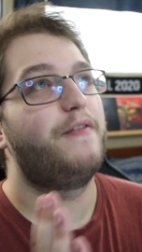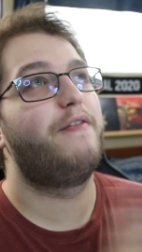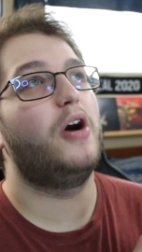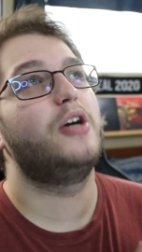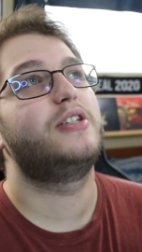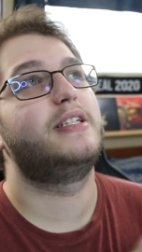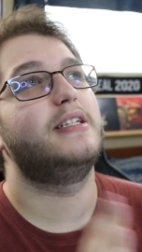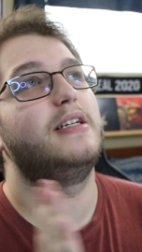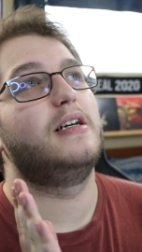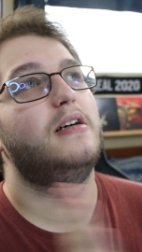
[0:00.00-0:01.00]
First
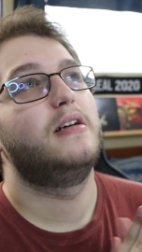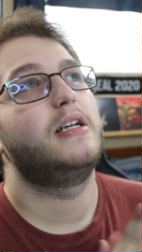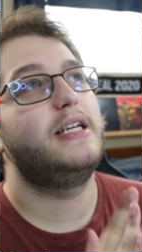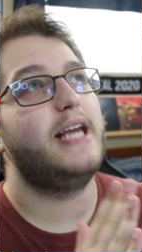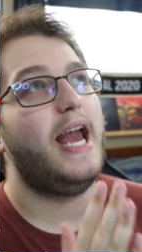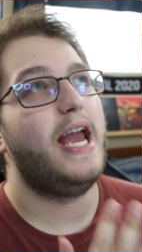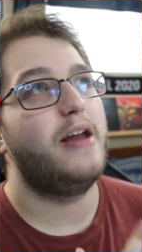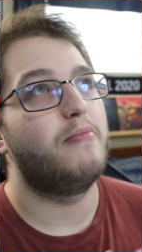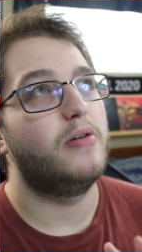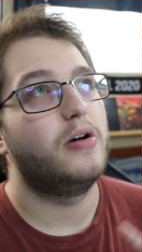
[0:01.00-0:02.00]

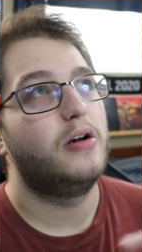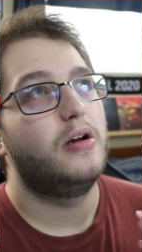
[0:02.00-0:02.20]
game.